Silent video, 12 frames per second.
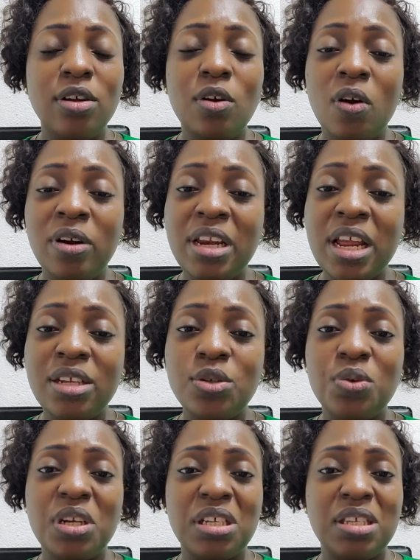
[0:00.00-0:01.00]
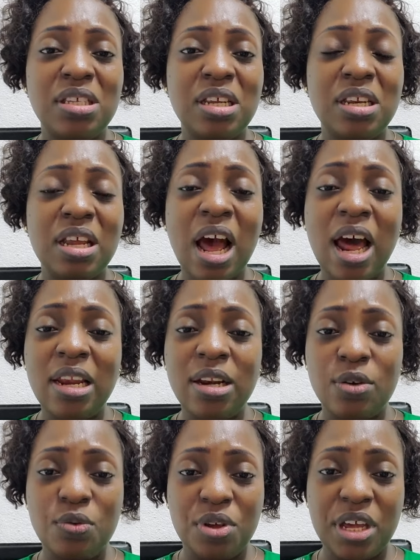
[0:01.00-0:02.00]
Connect with a seed.
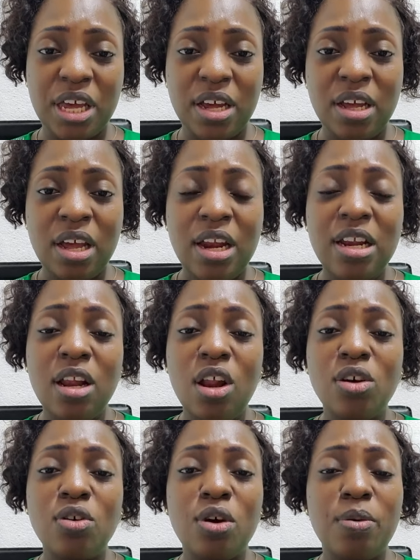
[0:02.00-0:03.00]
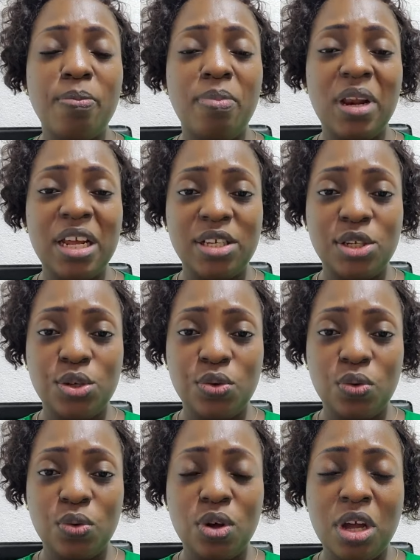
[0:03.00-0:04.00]
Hallelujah. The Lord God bless you.